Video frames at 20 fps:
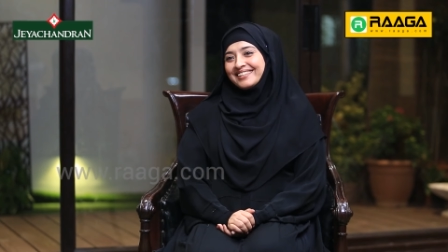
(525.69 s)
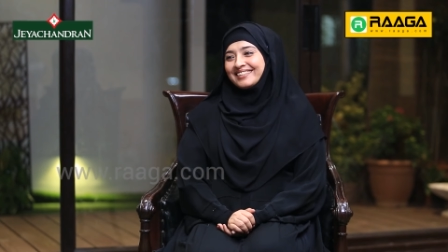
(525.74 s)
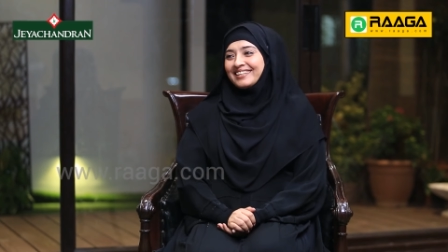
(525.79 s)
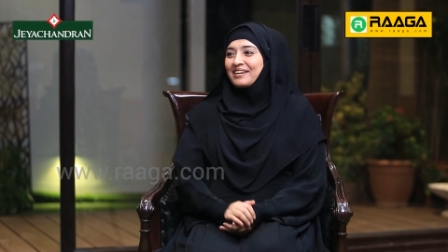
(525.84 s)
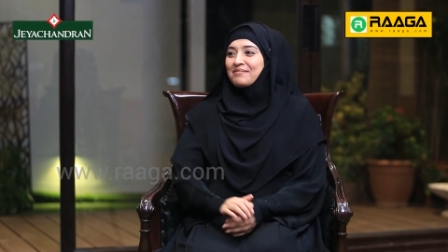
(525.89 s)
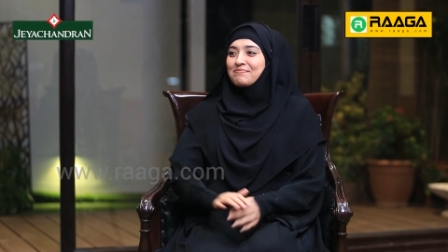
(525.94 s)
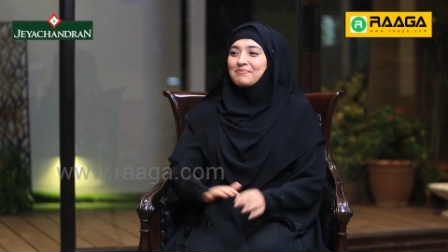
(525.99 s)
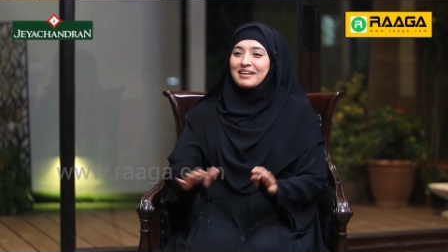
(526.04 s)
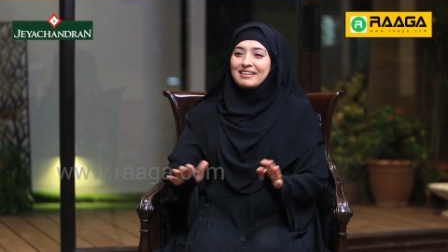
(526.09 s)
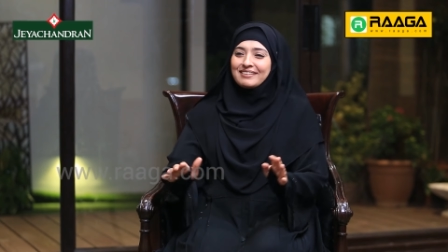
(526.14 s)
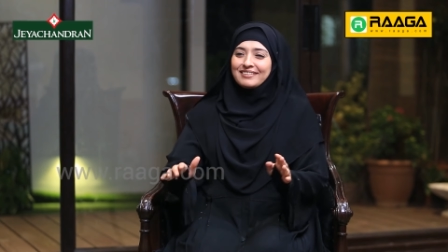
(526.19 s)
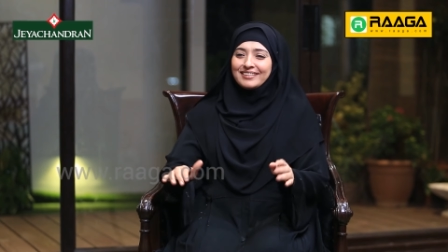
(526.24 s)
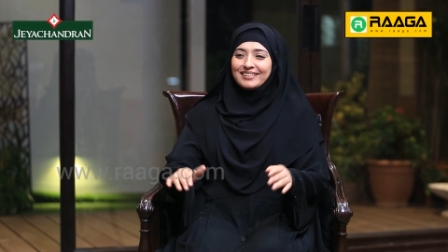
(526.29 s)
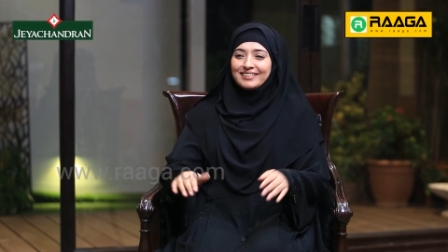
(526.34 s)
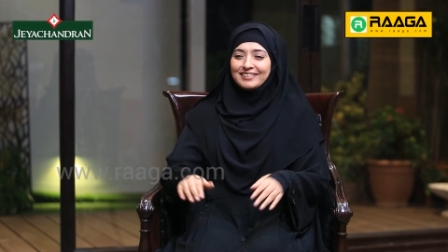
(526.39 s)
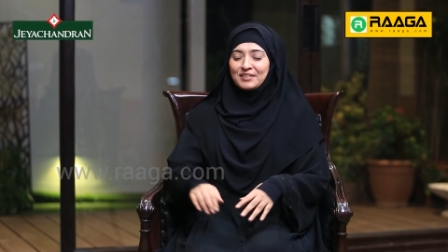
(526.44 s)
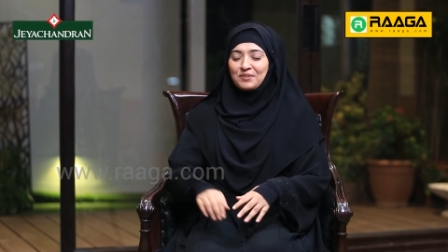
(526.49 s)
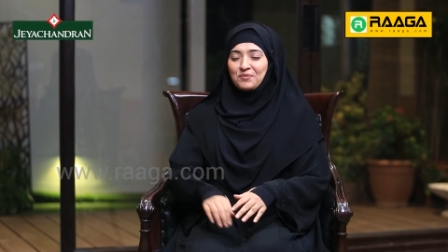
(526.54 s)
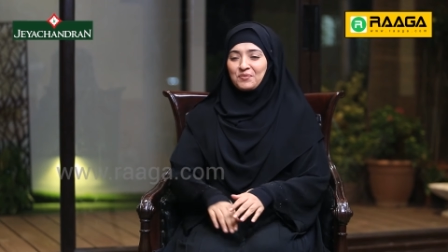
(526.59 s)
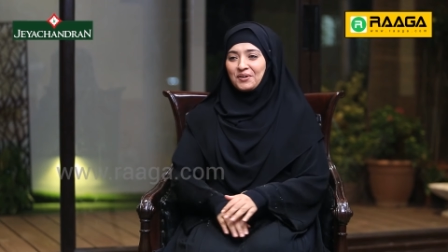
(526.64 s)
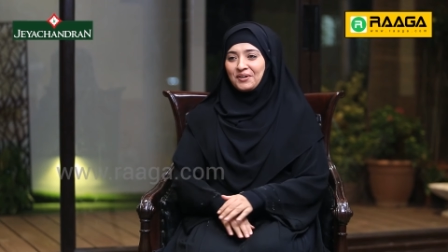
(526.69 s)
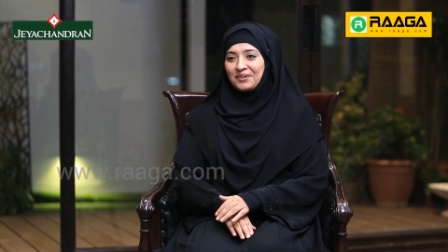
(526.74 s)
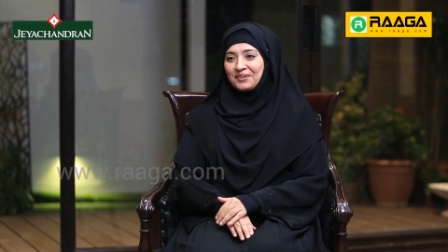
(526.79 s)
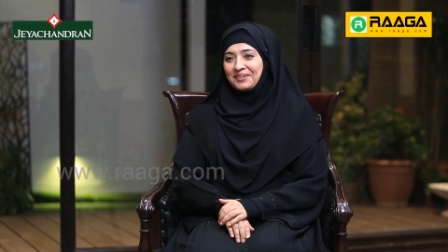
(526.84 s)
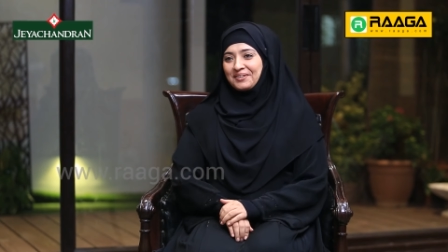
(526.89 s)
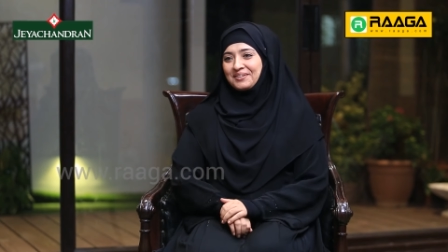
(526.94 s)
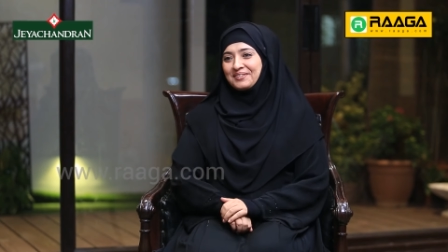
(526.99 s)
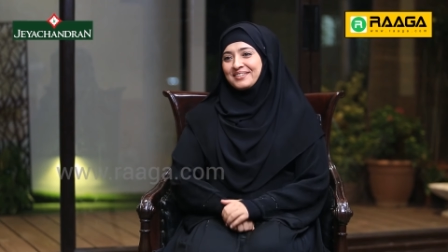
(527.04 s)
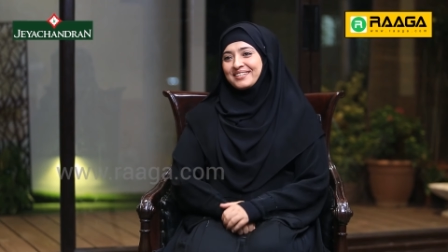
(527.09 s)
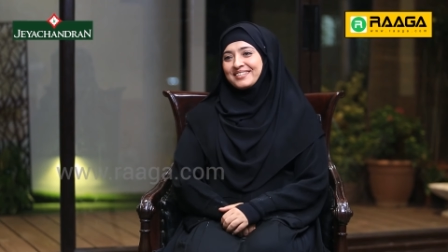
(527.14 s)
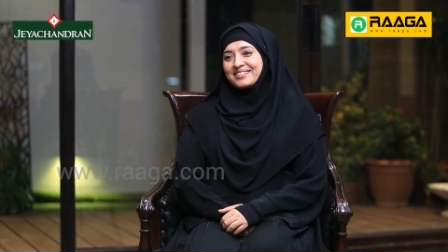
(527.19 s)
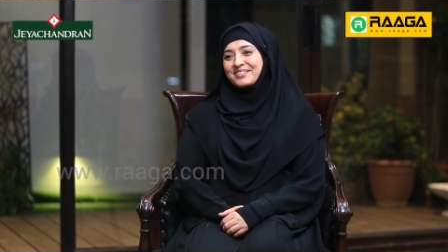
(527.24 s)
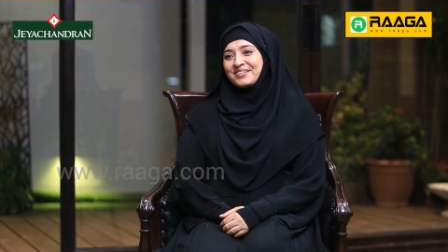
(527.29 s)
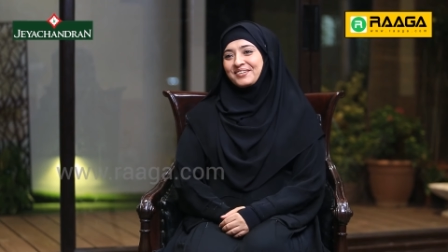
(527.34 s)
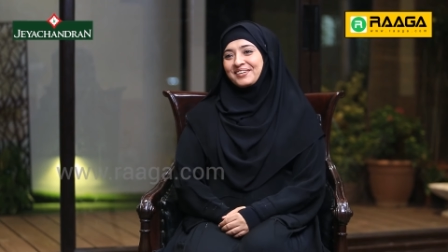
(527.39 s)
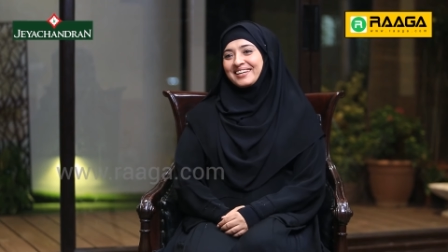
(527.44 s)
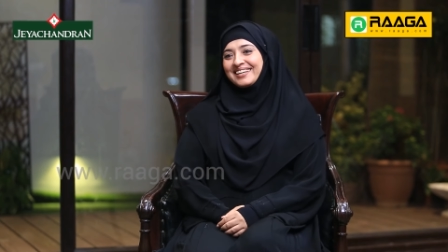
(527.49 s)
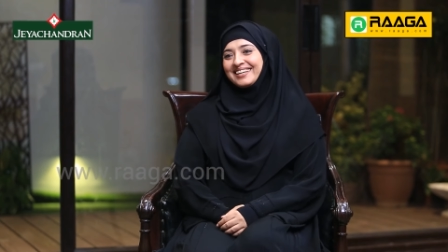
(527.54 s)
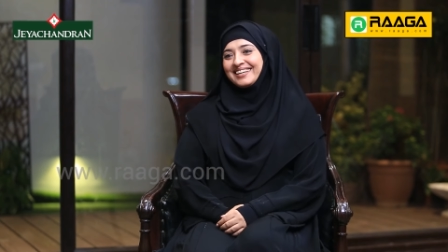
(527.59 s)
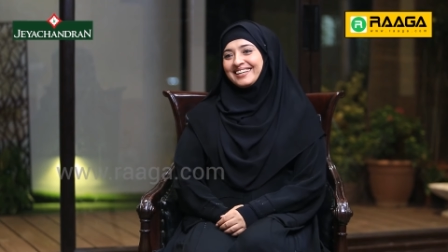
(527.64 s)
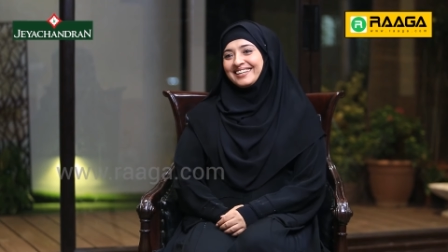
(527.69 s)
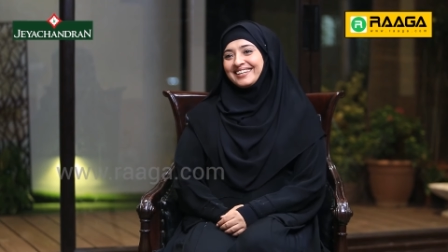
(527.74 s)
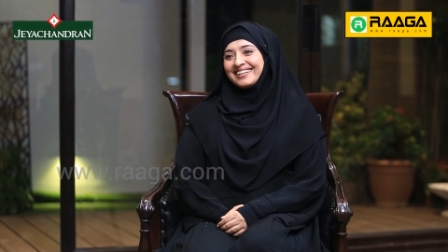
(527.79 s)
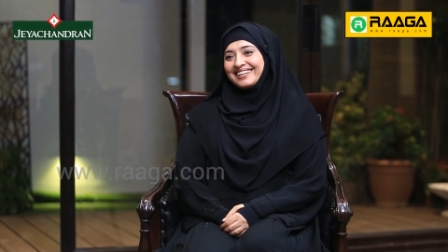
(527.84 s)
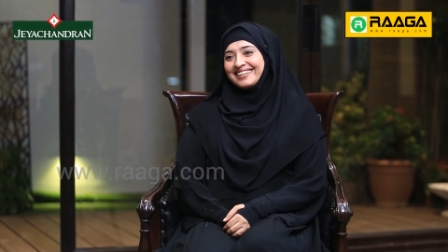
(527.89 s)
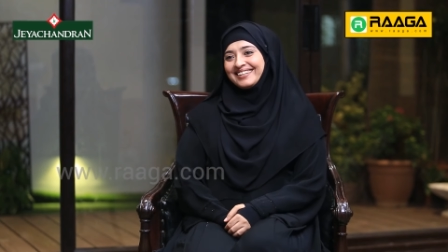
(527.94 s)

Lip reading: There are plenty in the world. It's okay.